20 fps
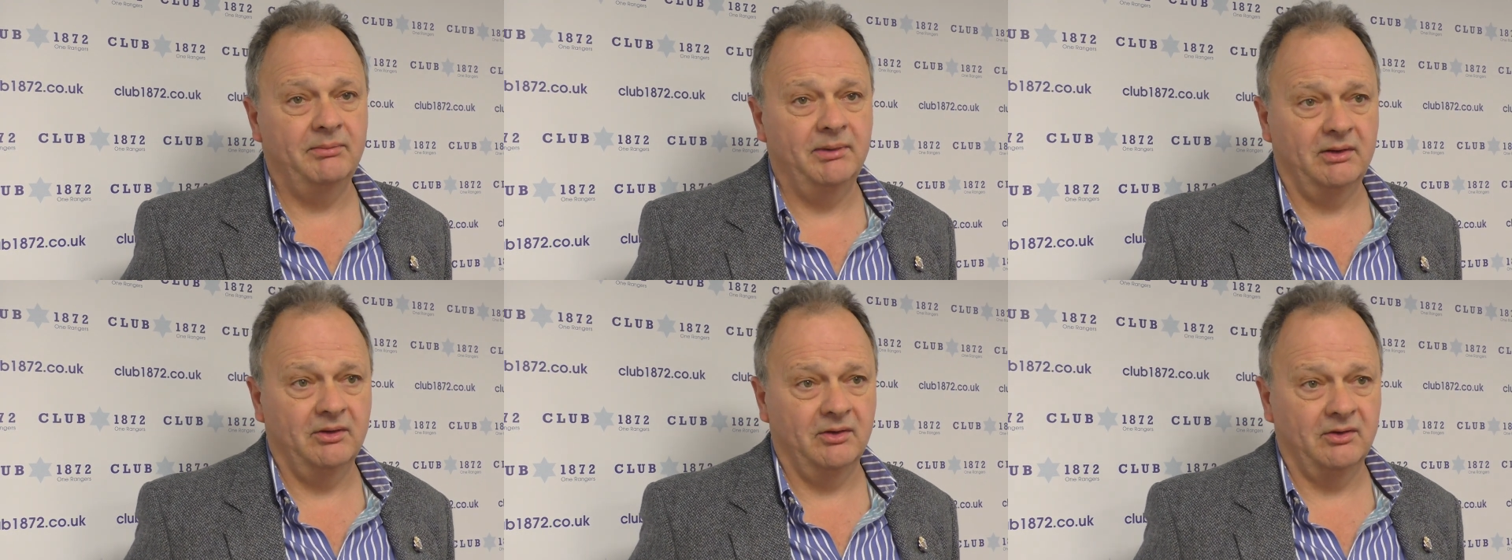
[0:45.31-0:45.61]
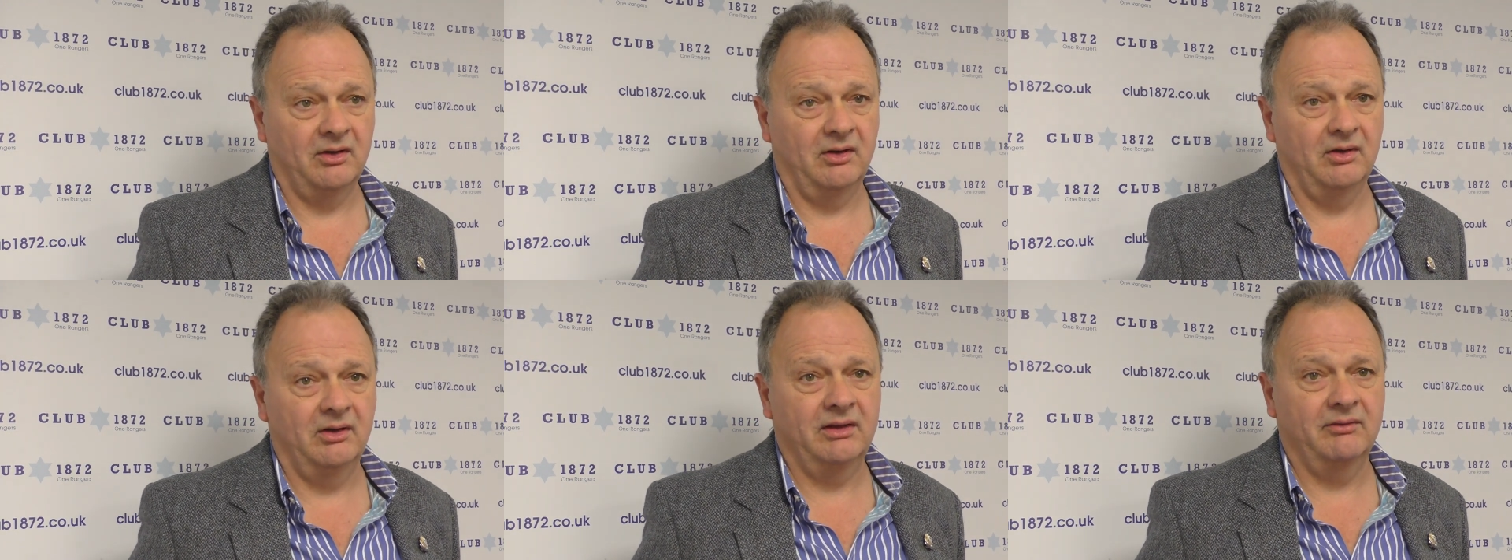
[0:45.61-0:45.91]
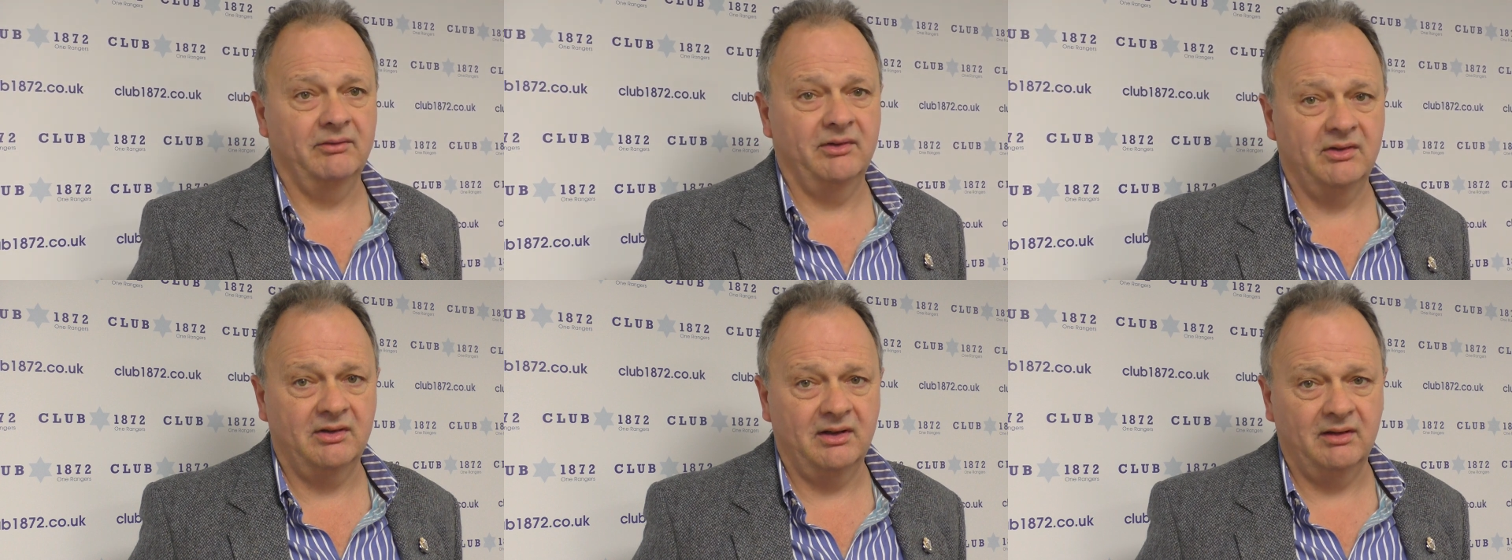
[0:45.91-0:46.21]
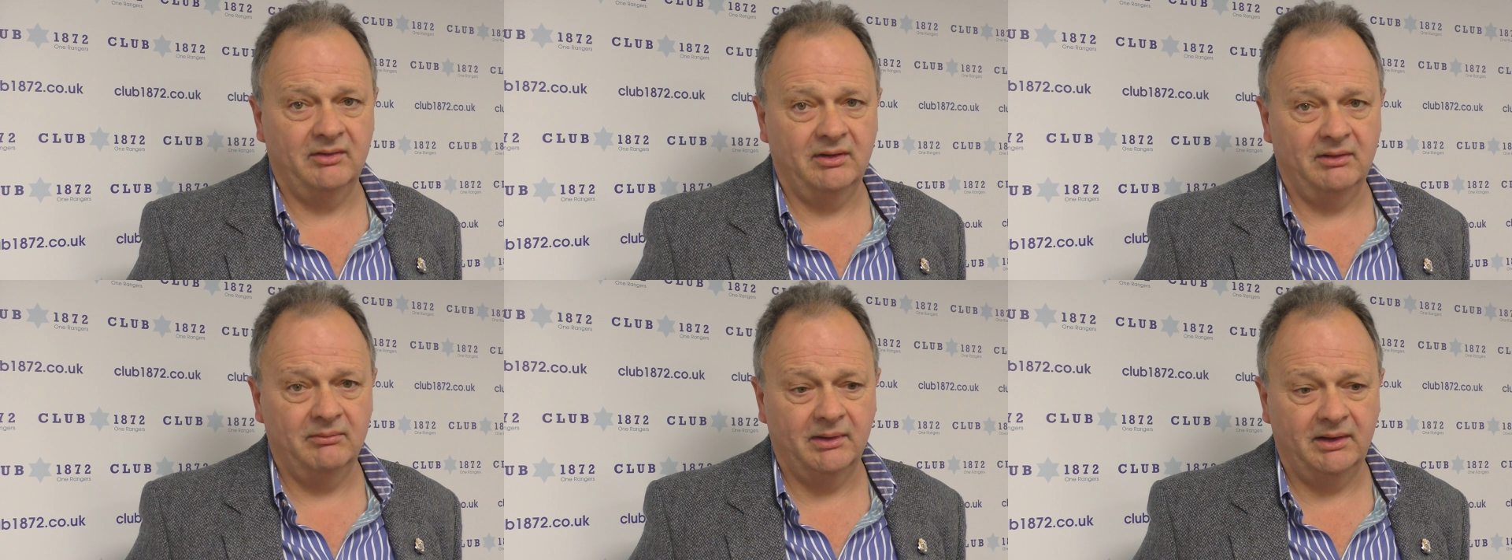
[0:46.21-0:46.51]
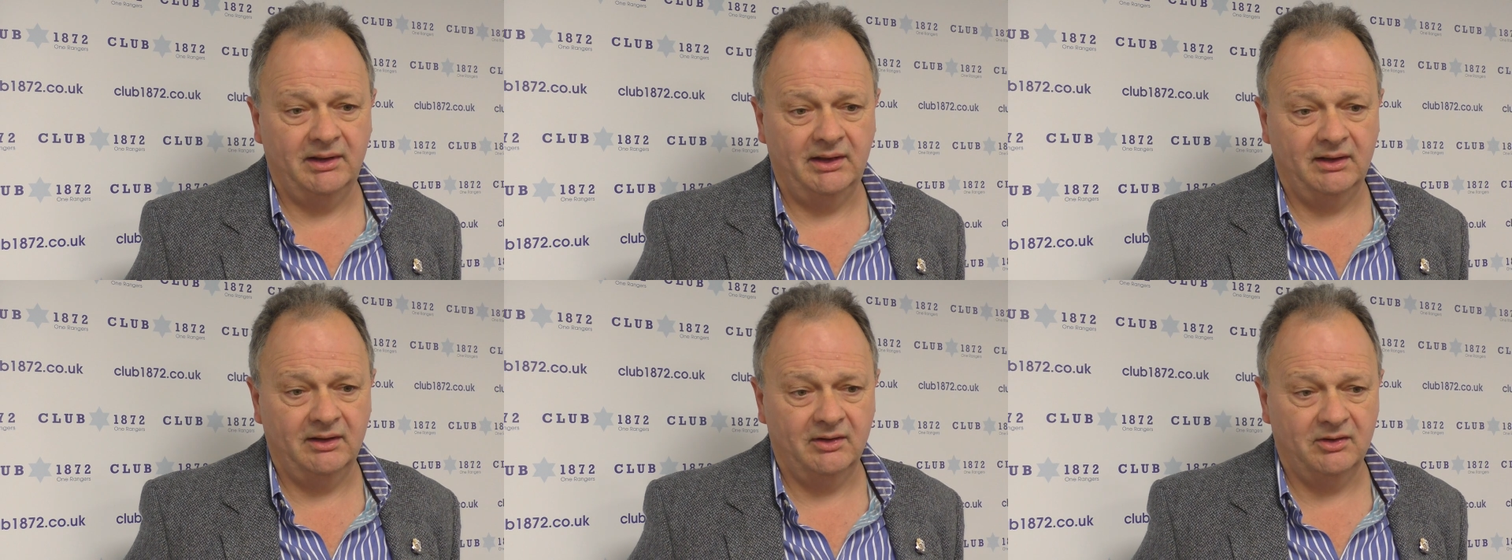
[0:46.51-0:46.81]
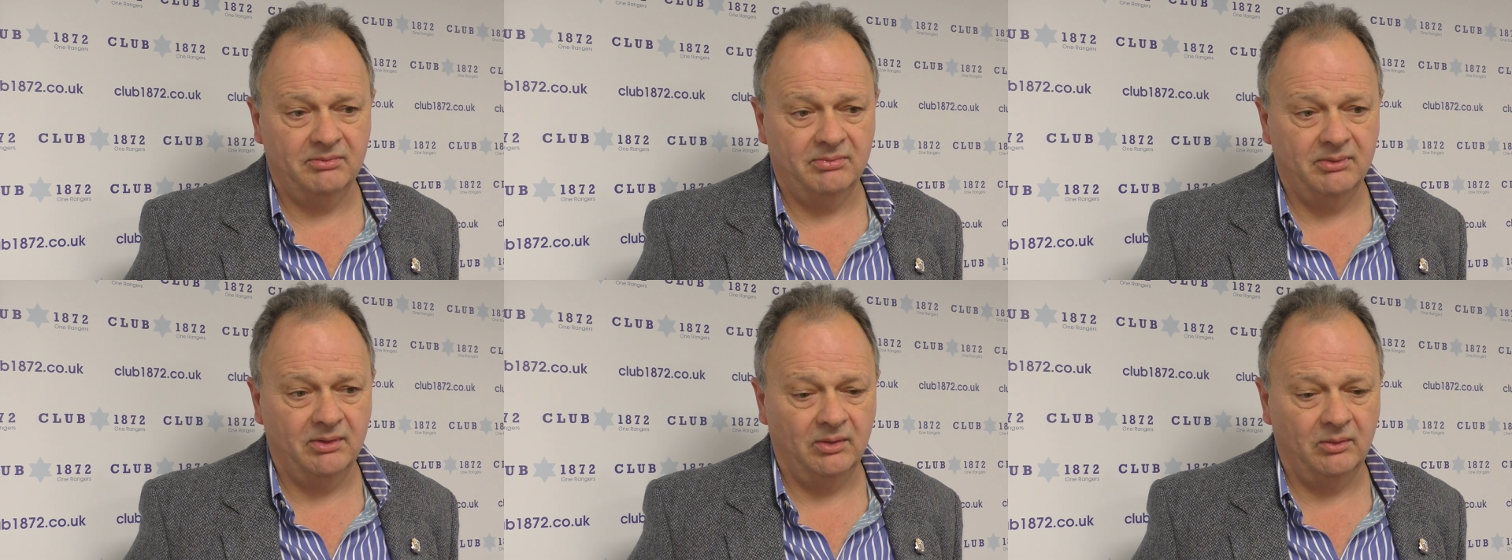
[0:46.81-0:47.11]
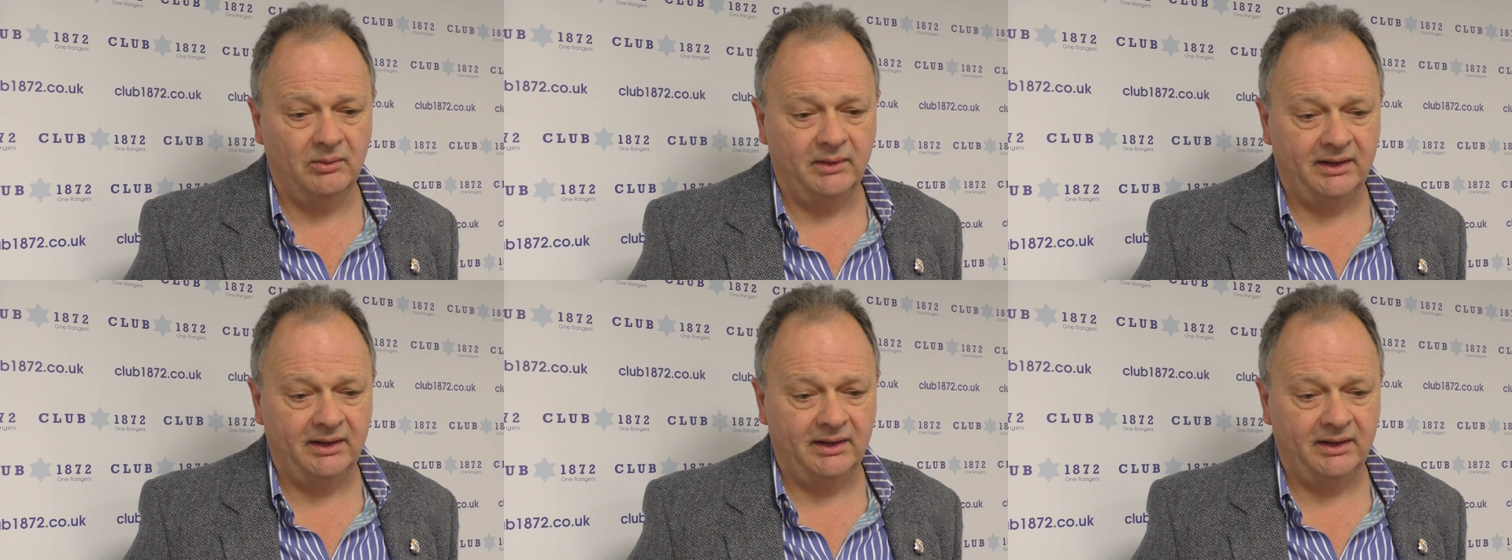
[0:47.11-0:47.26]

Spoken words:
because a lot of us giving money in a small